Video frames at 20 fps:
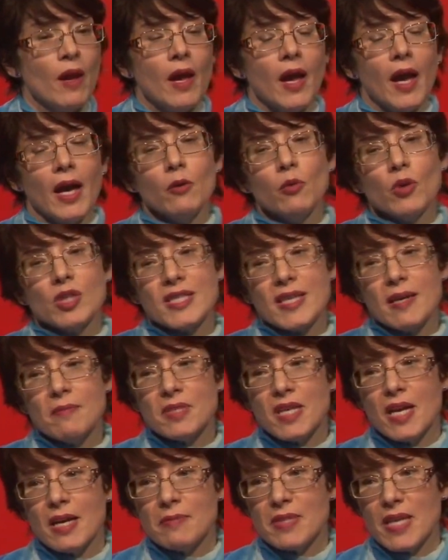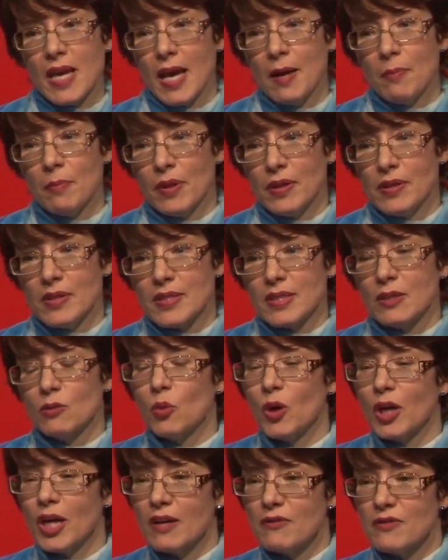And what sometimes happens, and
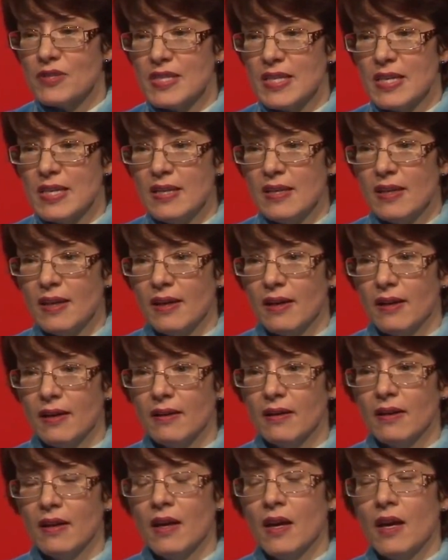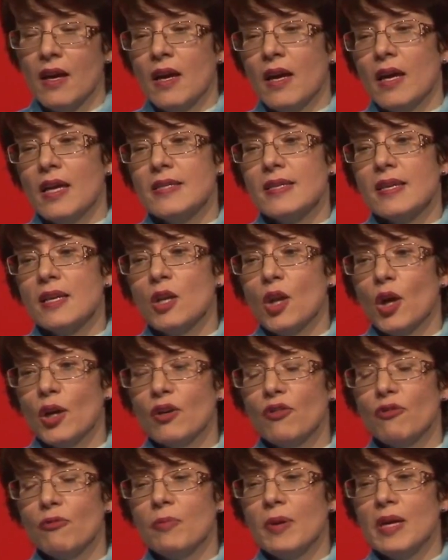what I've seen here, is a lot
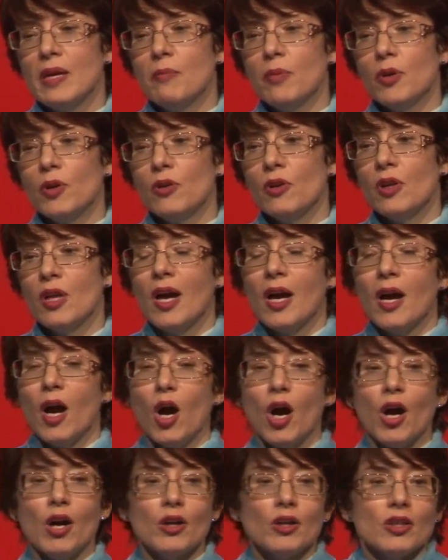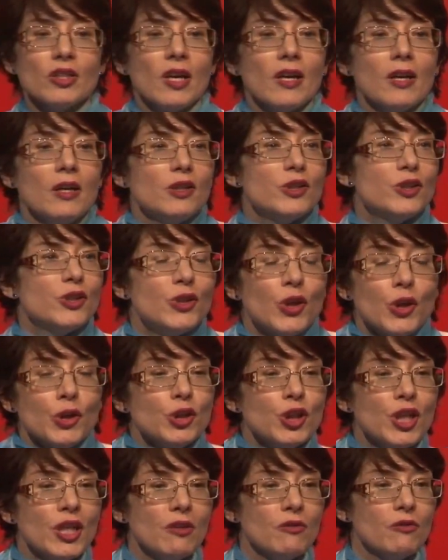of people are
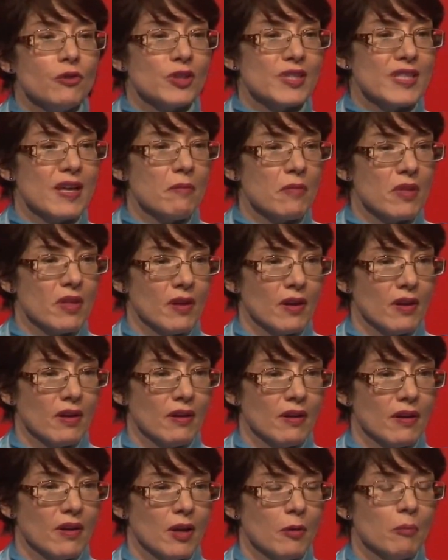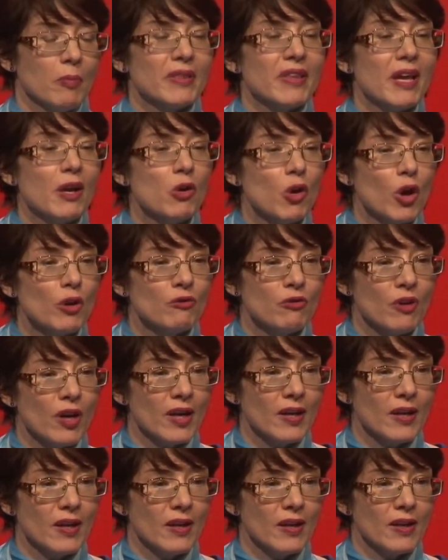searching for something, but they're not
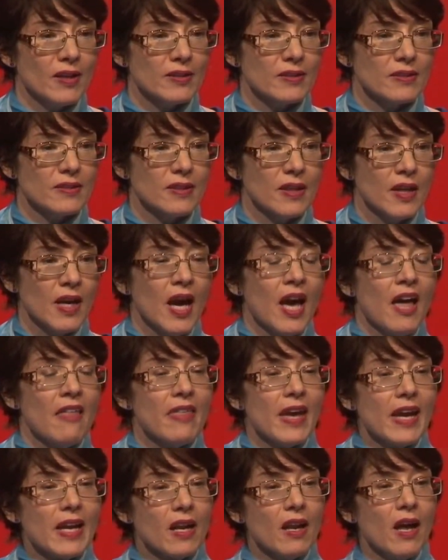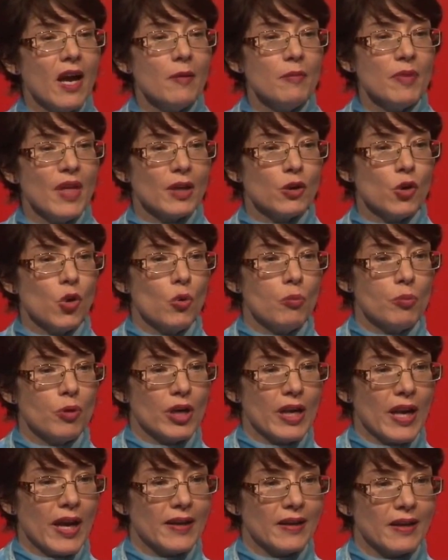finding it. They climb that
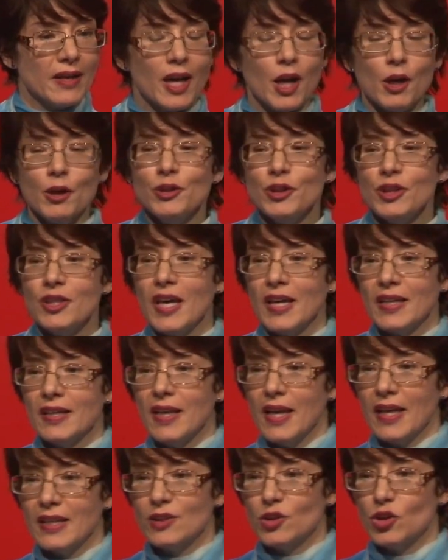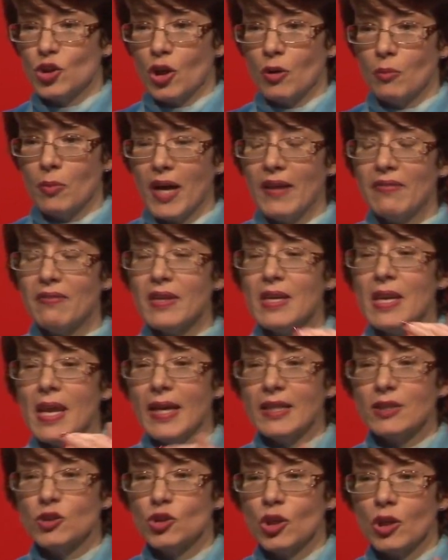corporate ladder, go to that next job, and the
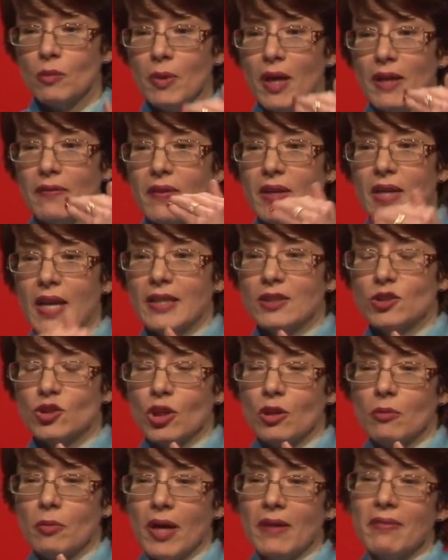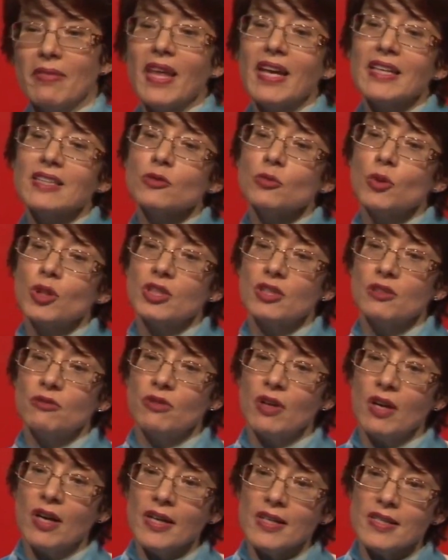next job, and the next job, and that's what
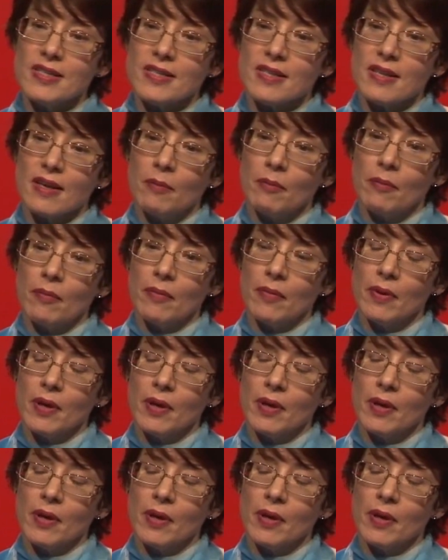defines them.